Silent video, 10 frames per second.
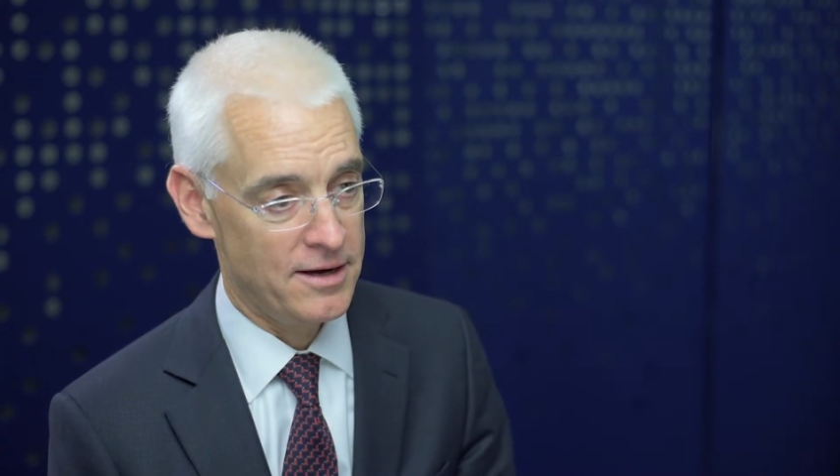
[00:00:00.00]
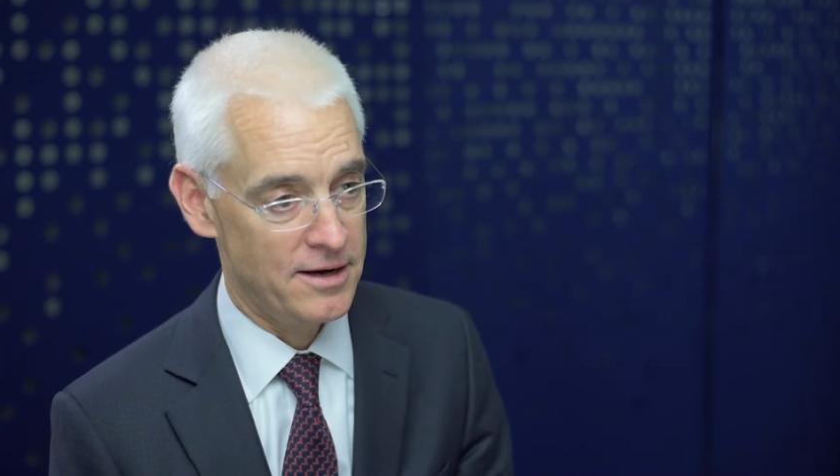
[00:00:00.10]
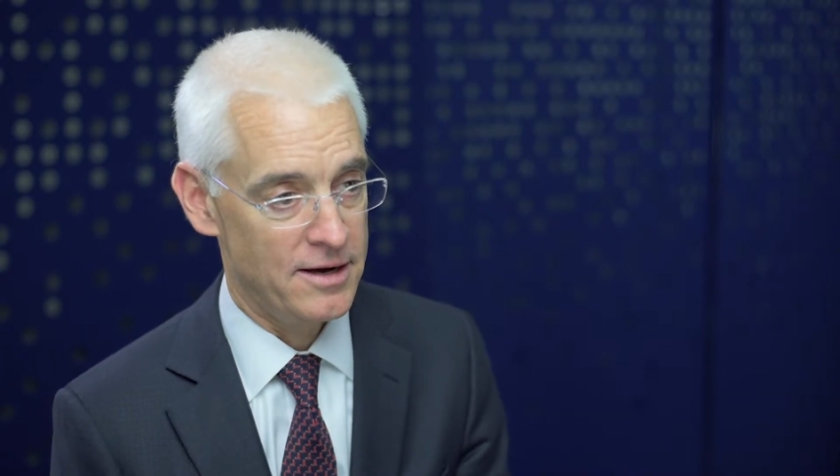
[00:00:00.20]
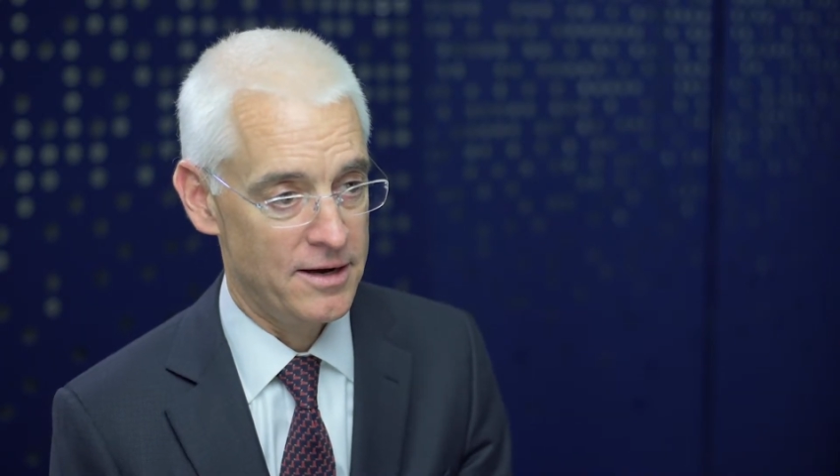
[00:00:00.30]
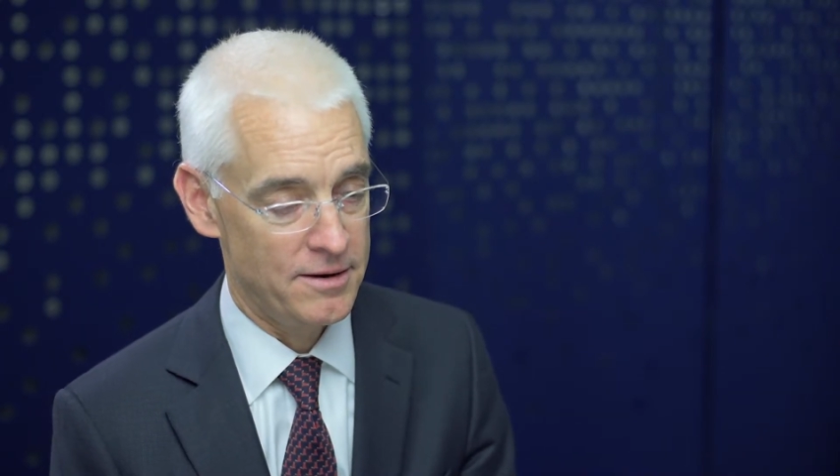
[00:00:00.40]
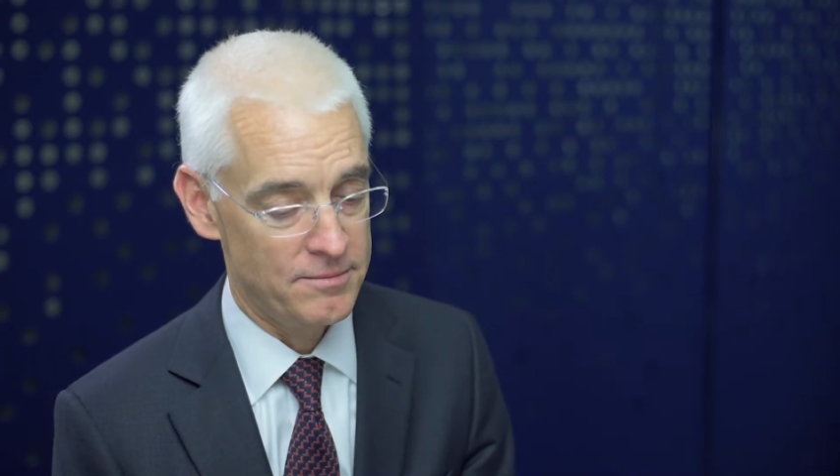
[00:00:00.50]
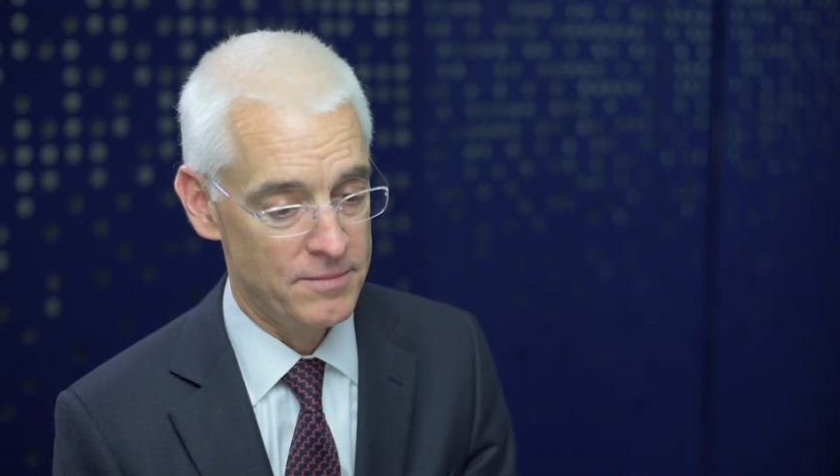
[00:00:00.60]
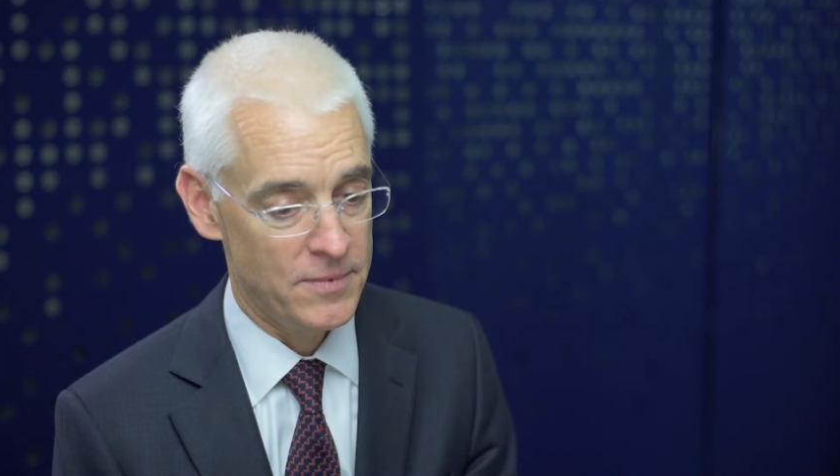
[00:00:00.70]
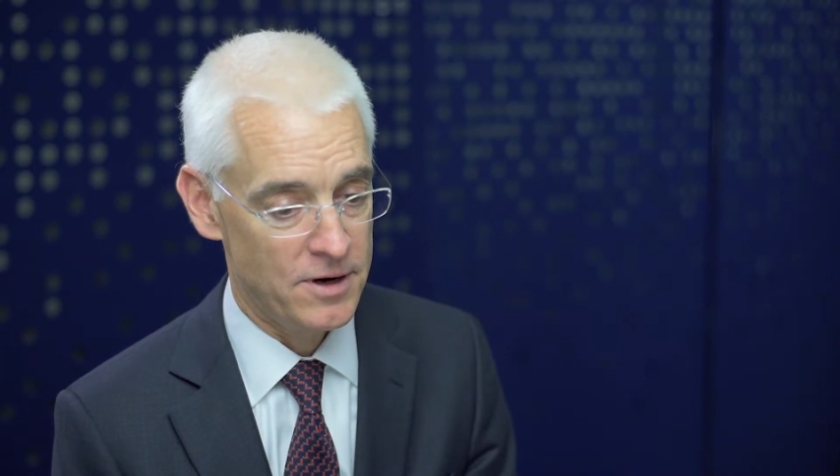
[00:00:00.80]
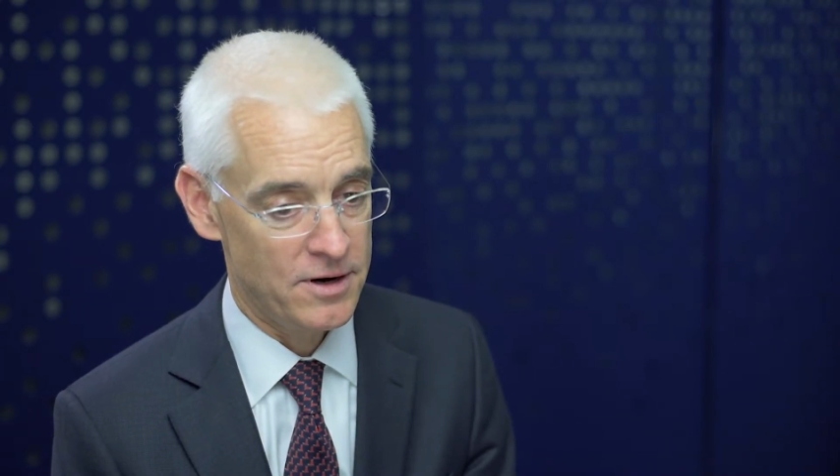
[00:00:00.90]

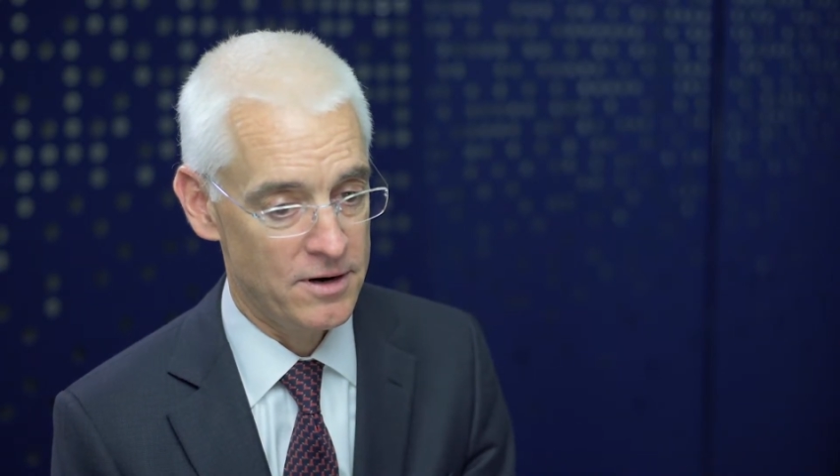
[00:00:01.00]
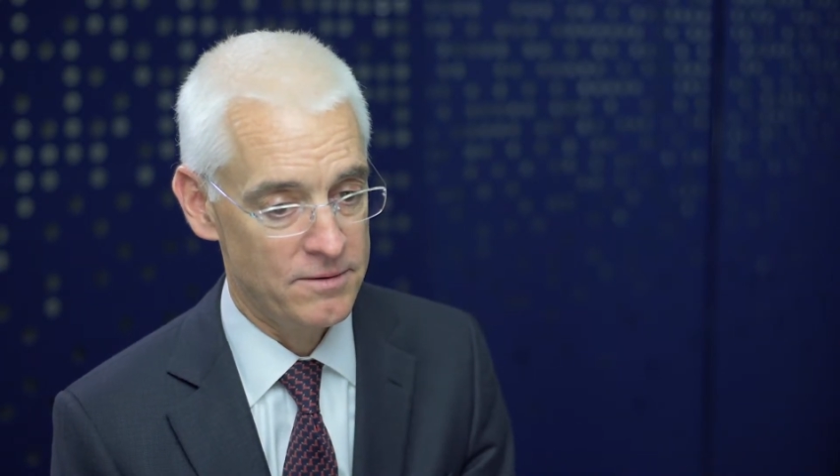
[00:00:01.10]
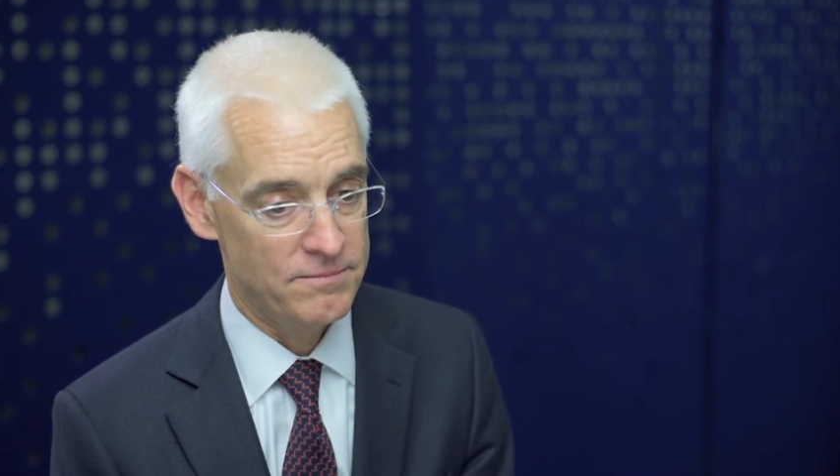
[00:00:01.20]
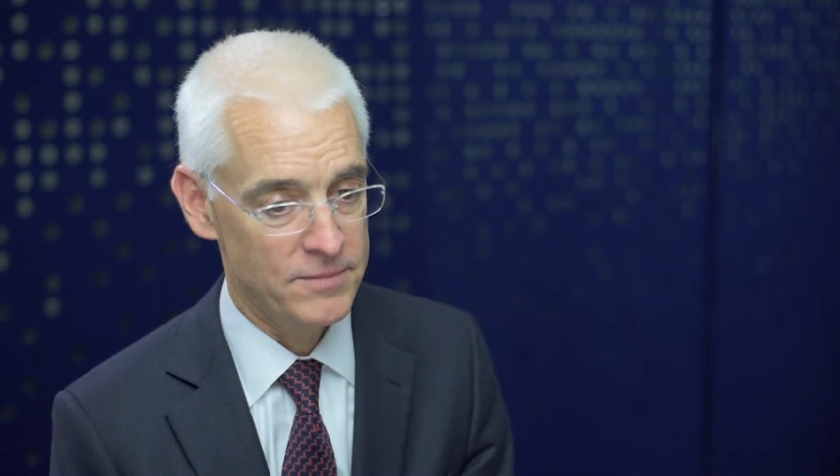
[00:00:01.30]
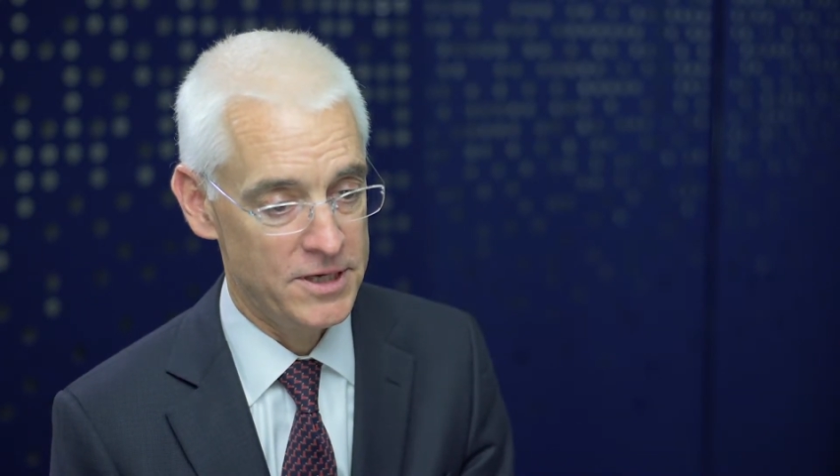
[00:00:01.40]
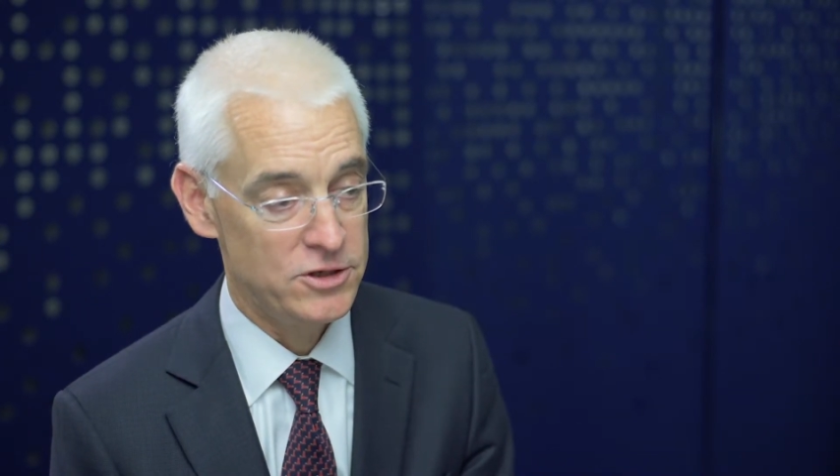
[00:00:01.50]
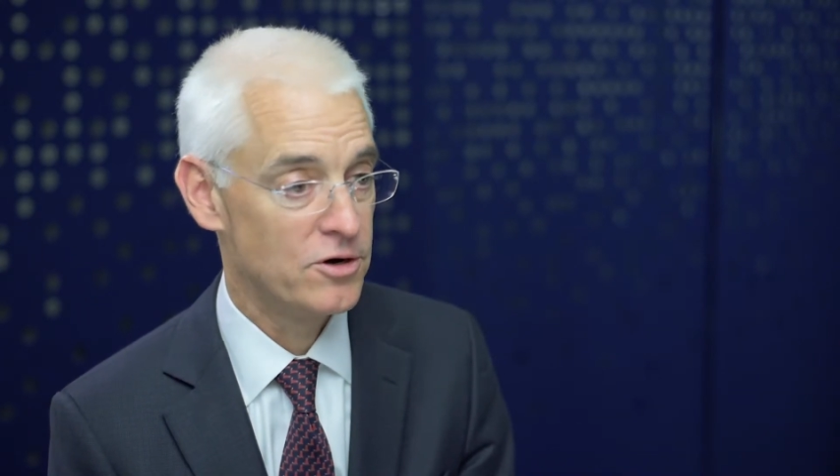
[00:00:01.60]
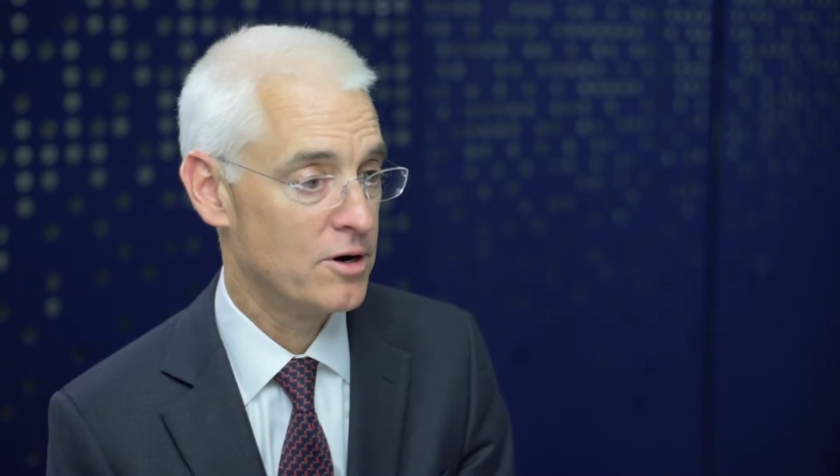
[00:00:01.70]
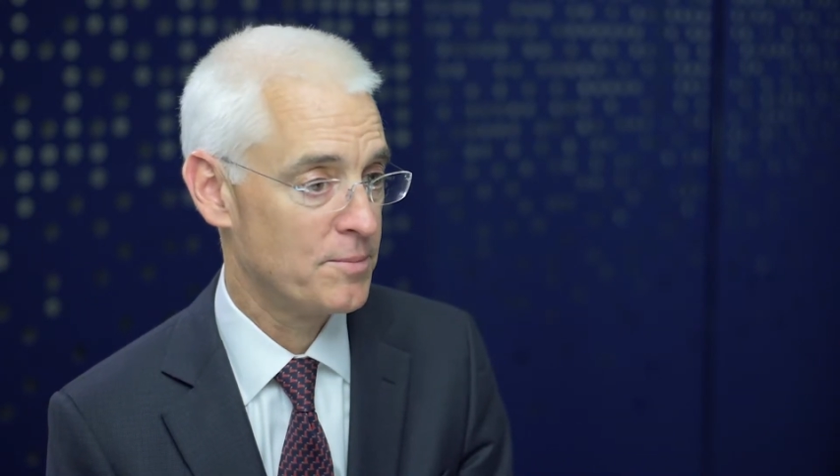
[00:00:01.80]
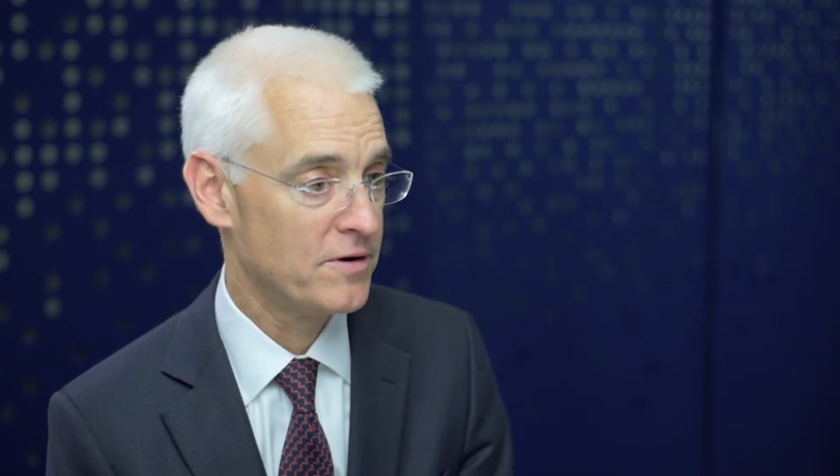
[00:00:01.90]
are in
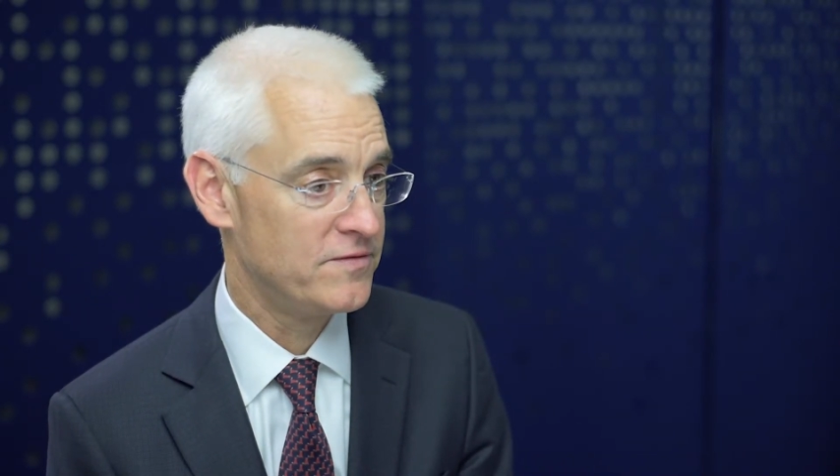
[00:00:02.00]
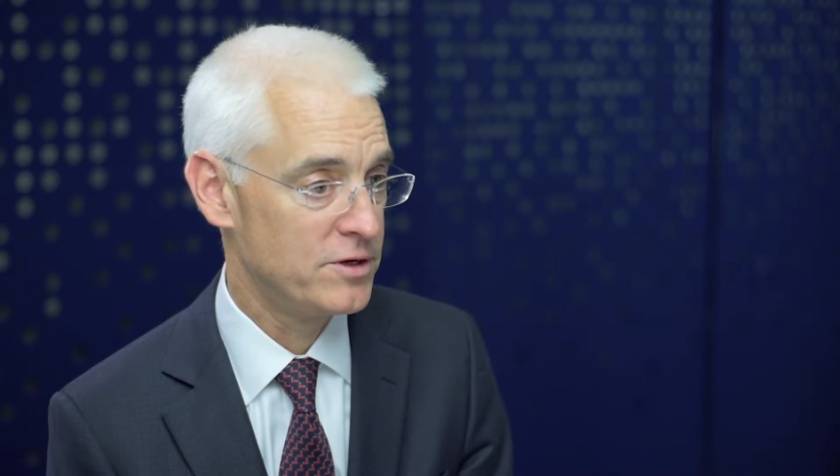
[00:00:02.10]
Europe are